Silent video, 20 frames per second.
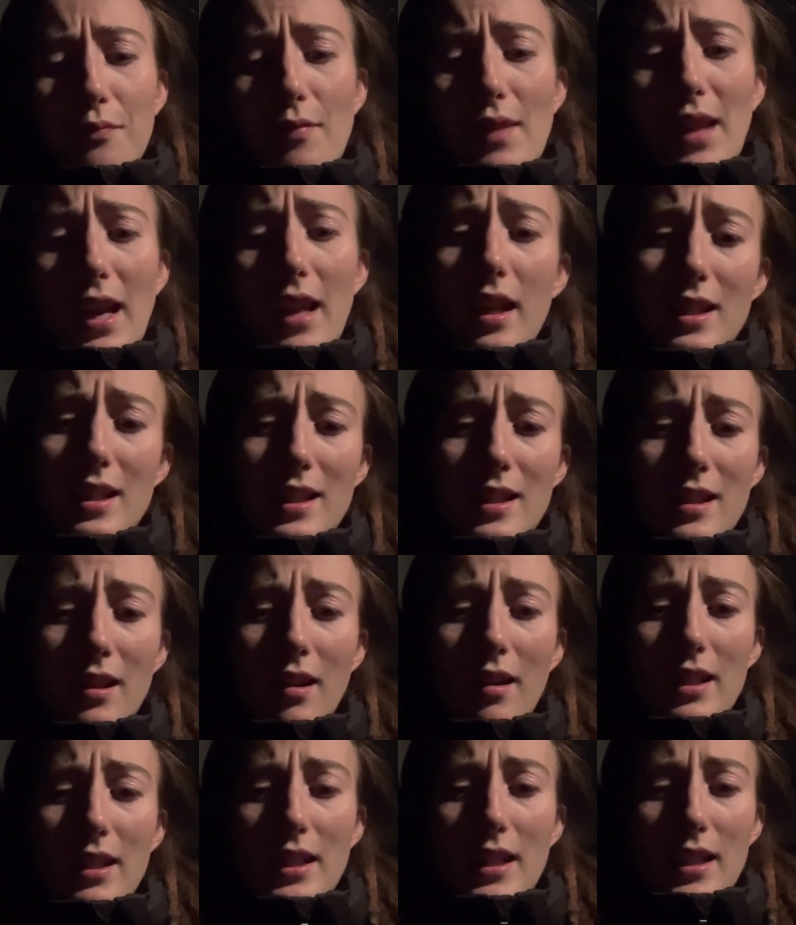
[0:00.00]
I
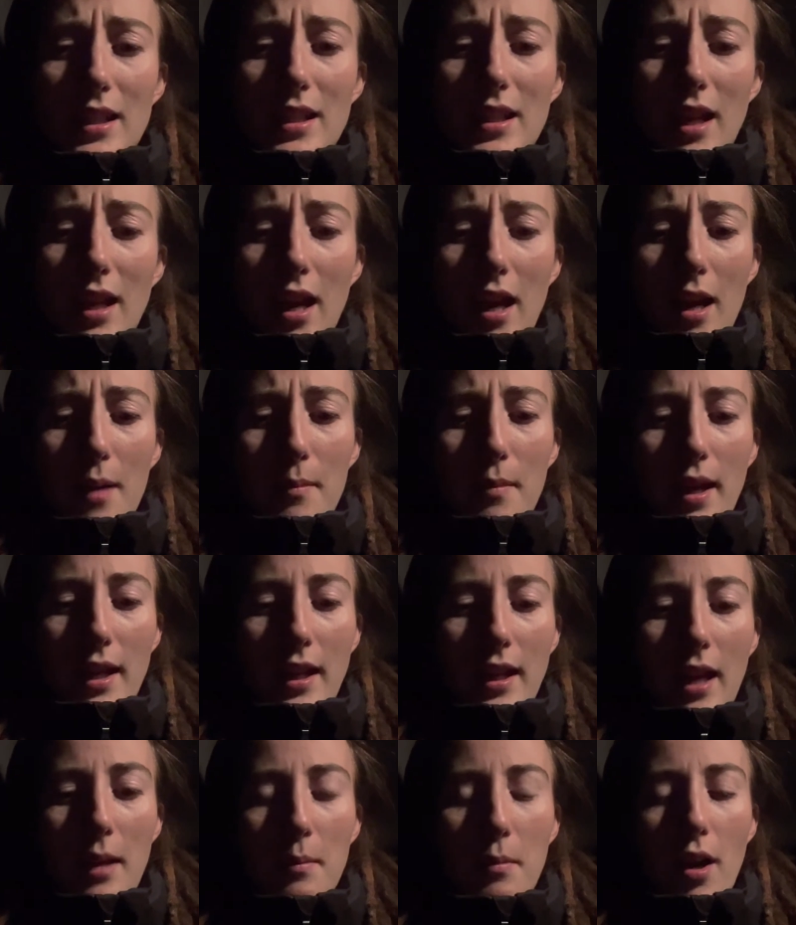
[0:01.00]
decided, I
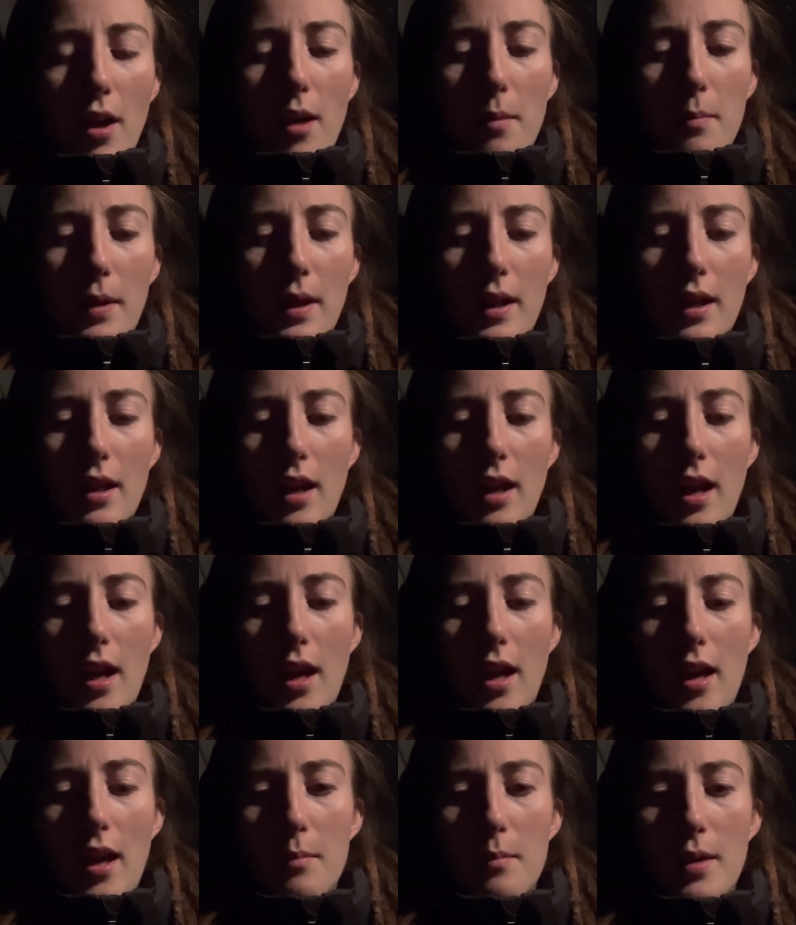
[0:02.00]
came up
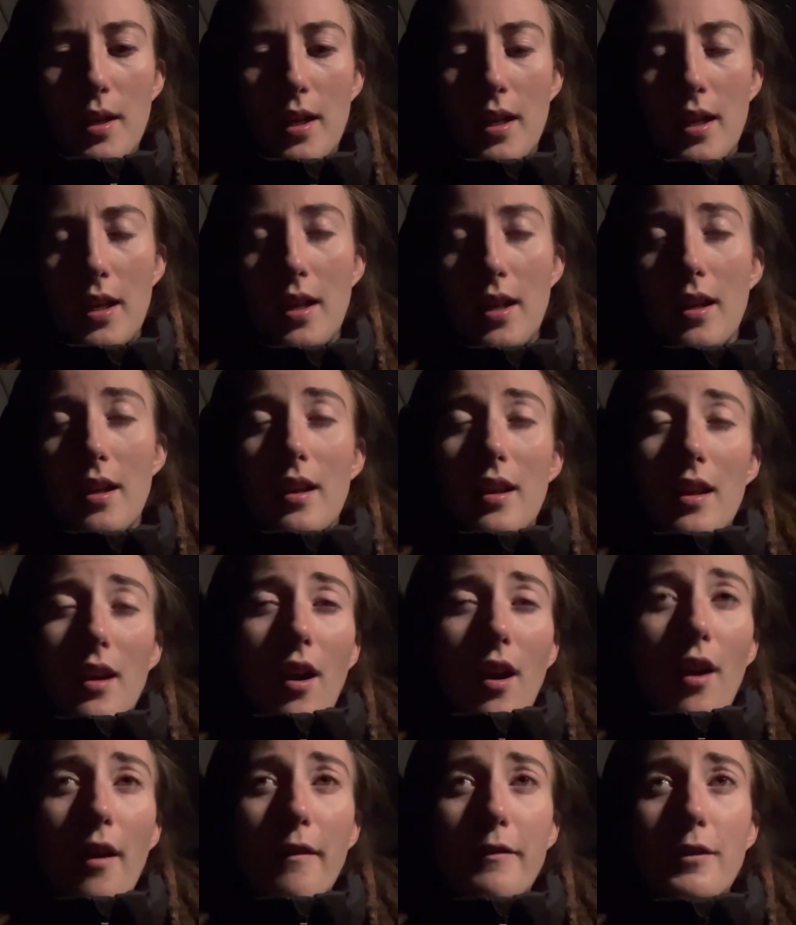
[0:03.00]

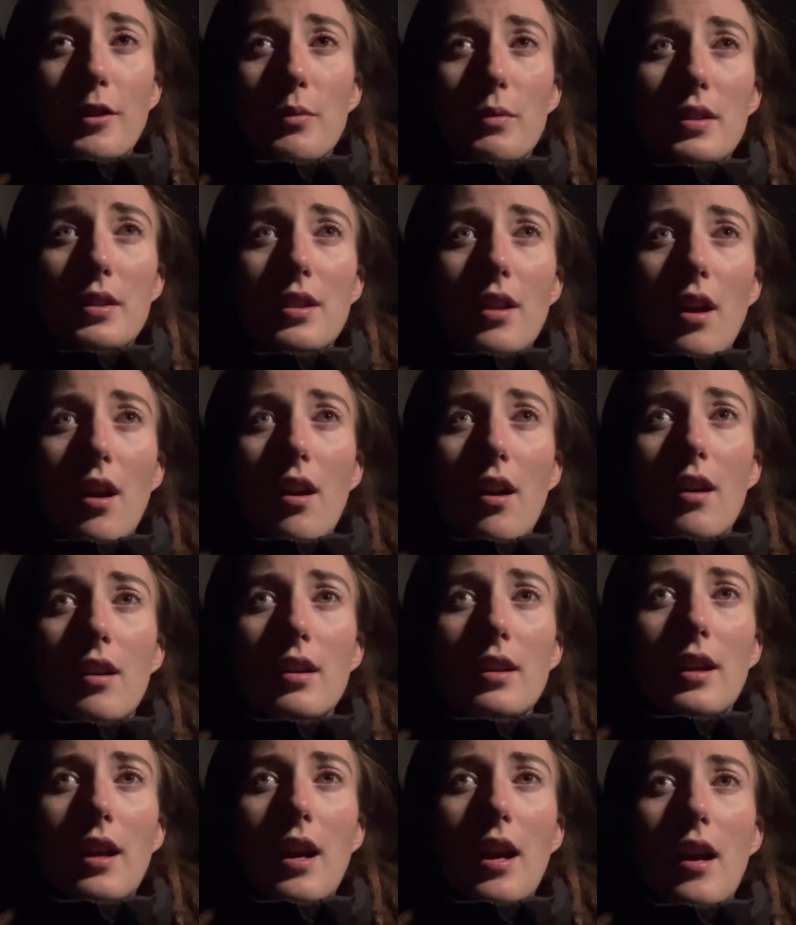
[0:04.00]
after it was
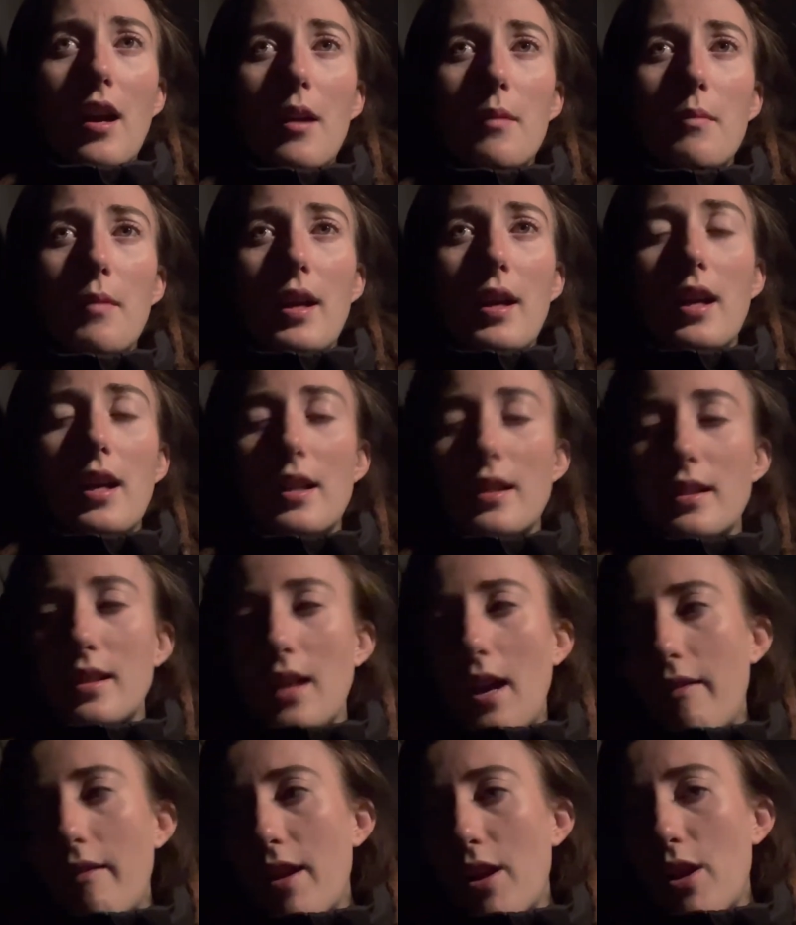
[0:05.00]
dark. I kind of
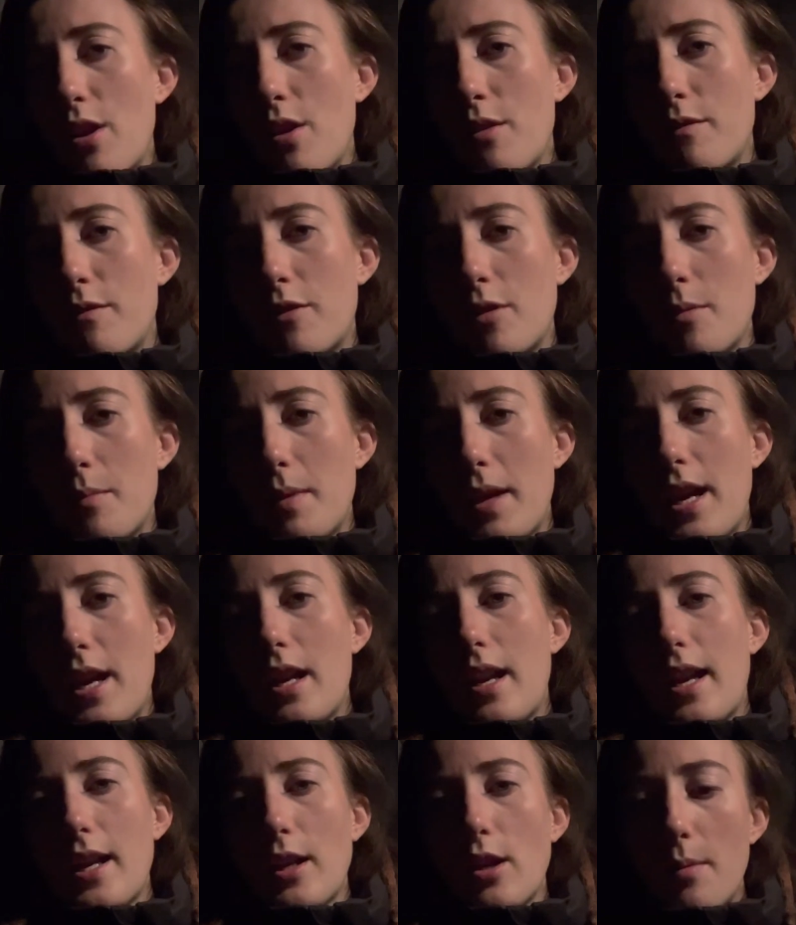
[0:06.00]
sat around at home for a
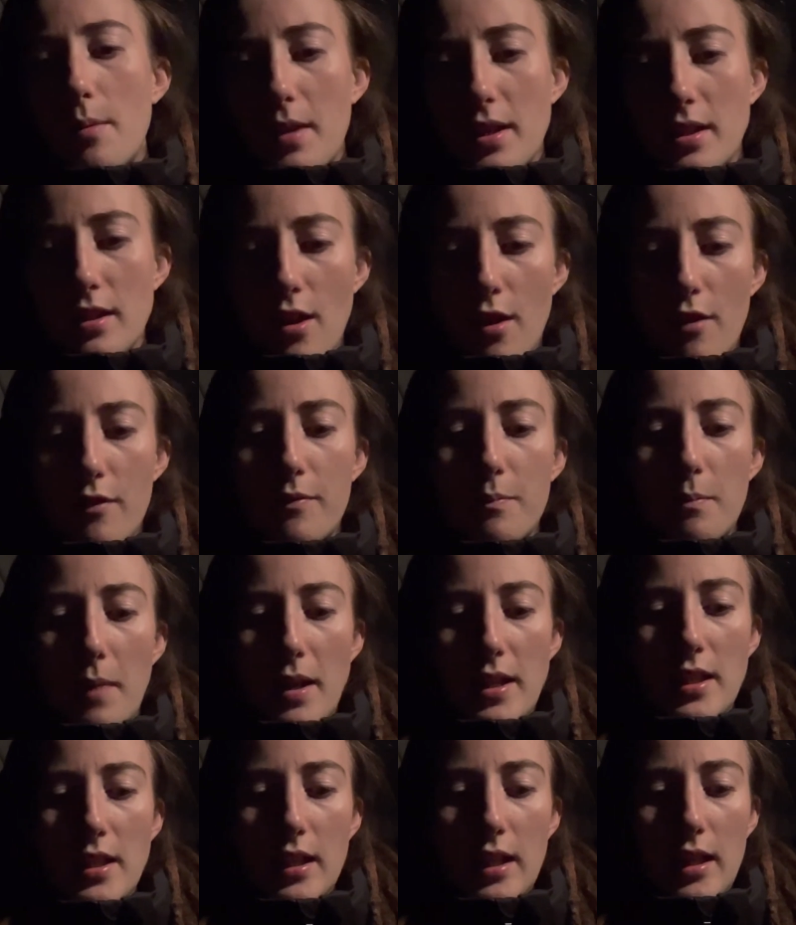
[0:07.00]
bit, like got myself
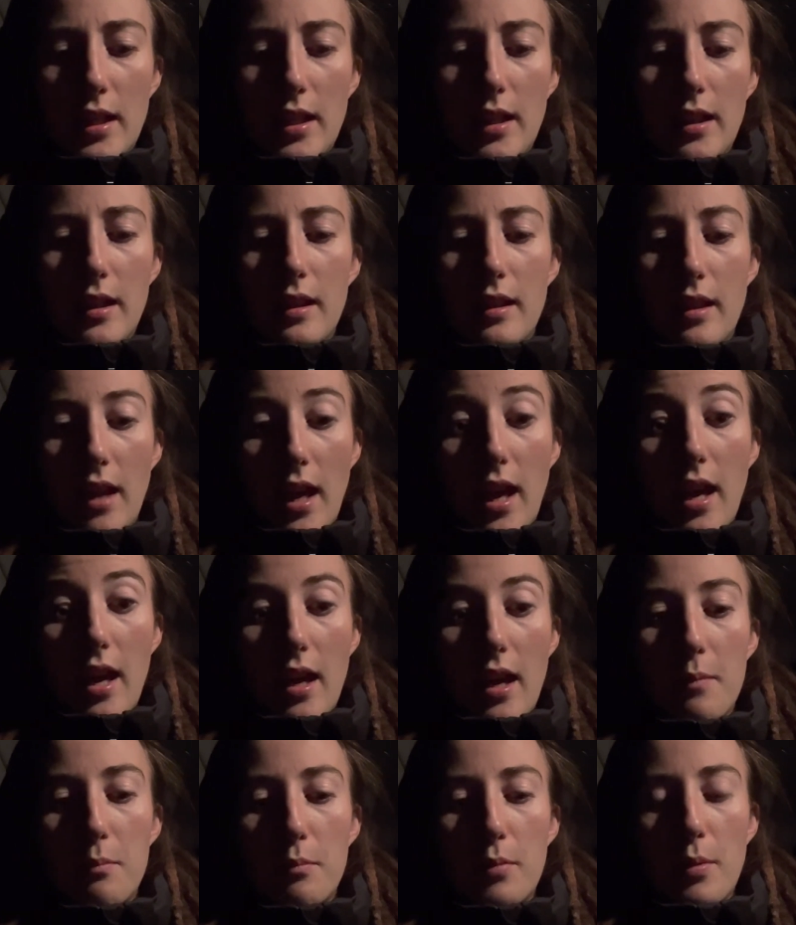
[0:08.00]
mentally
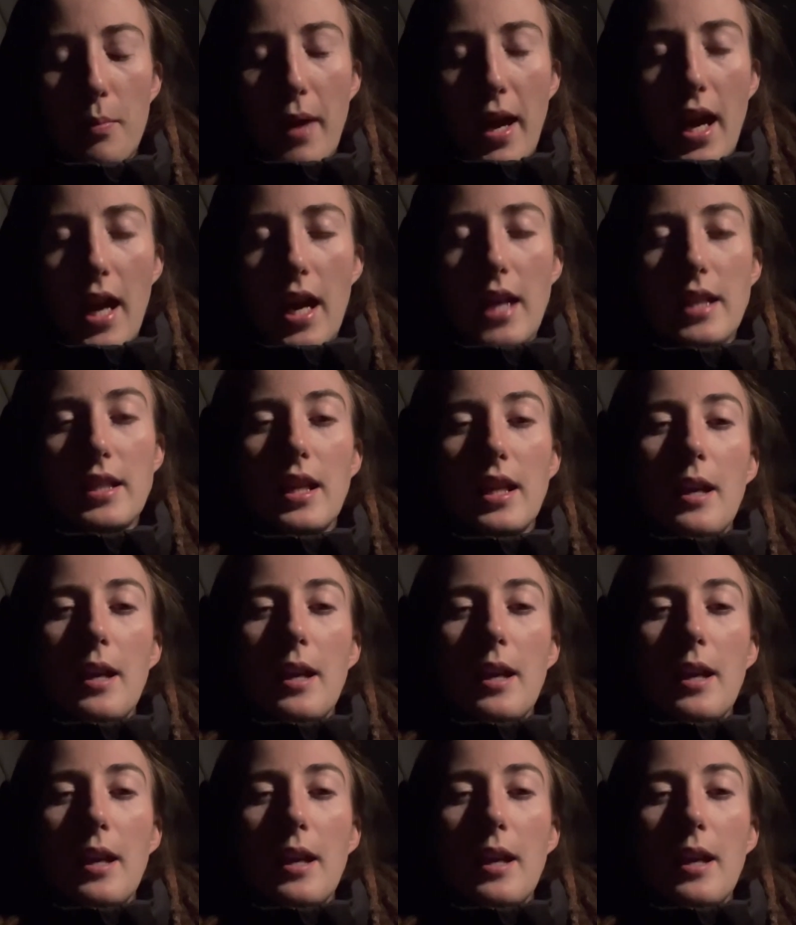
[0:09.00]
there and prepared.